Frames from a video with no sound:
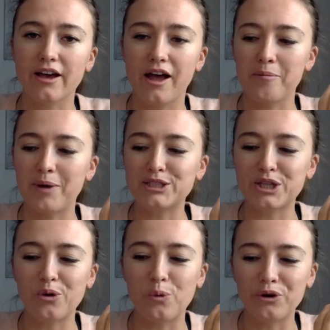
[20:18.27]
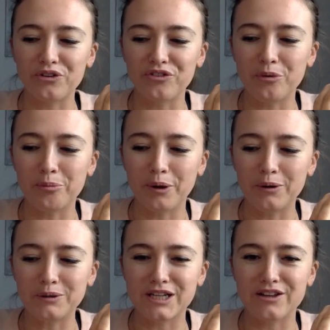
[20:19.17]
I saw a wonderful
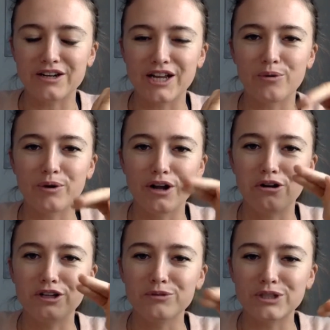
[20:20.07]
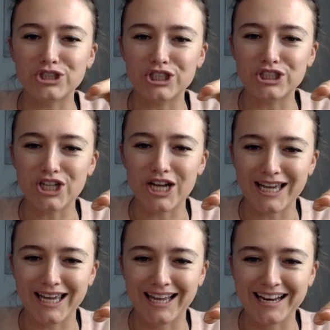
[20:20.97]
post the other day where not only was she
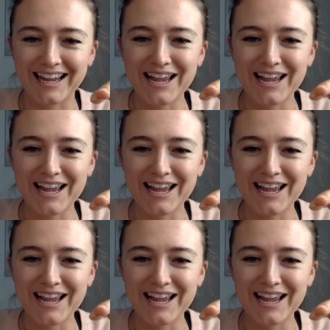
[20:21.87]
checking,